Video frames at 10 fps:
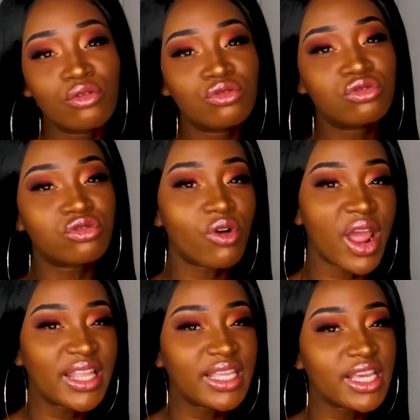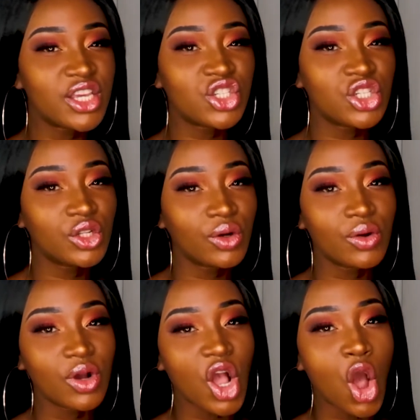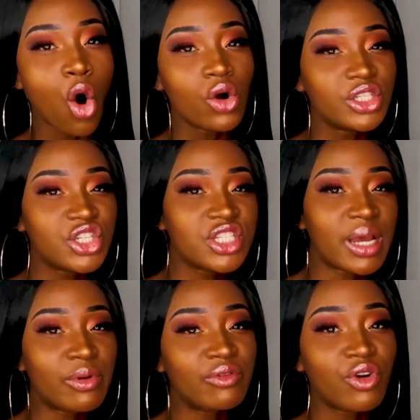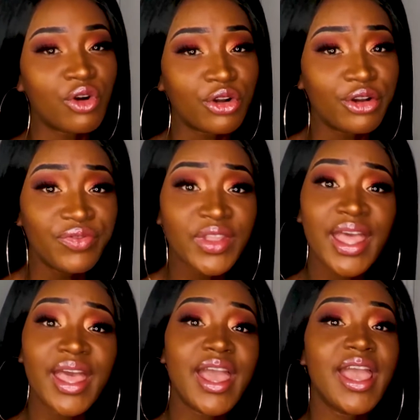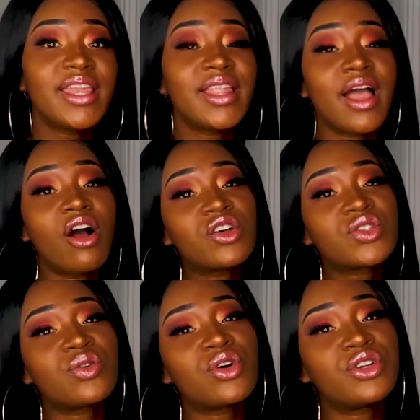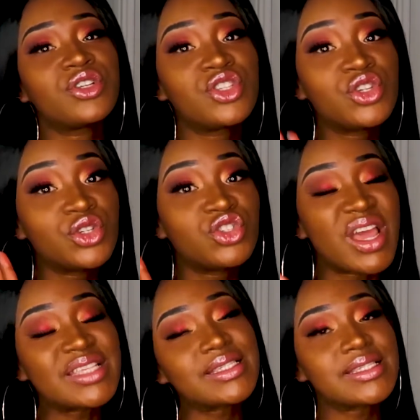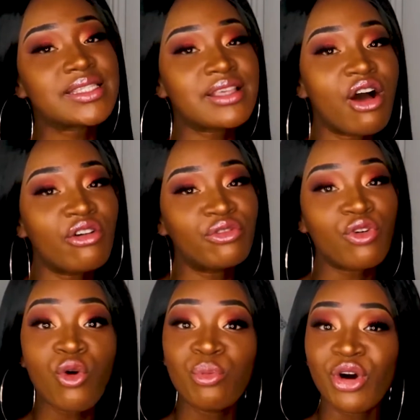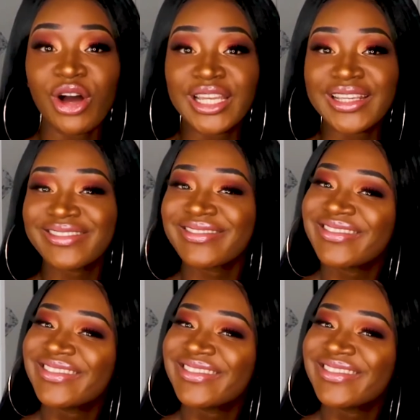reddish, you know, goldish type of color, and I also ordered 2 dresses of Opoly,